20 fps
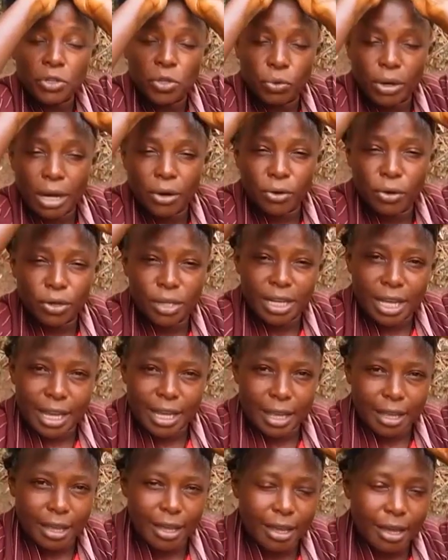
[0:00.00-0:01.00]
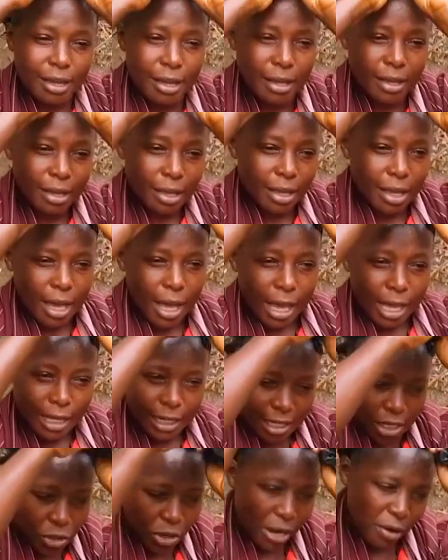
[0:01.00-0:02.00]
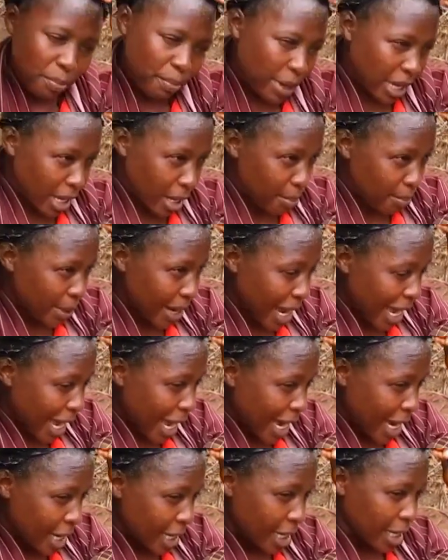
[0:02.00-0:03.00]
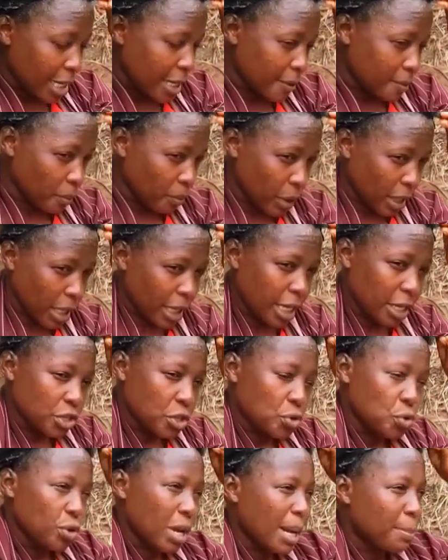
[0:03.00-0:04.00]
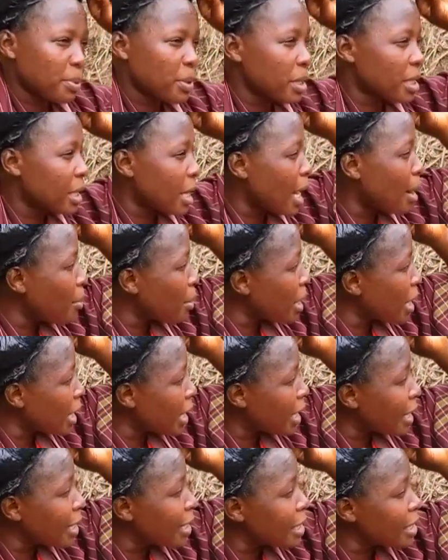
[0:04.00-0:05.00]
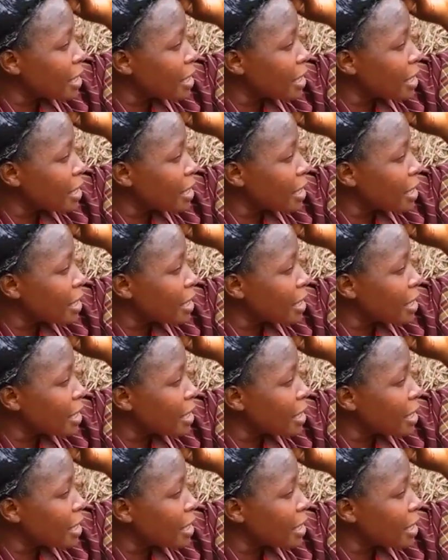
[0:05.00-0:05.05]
to work on the hair. And this one being black, it traps some heat,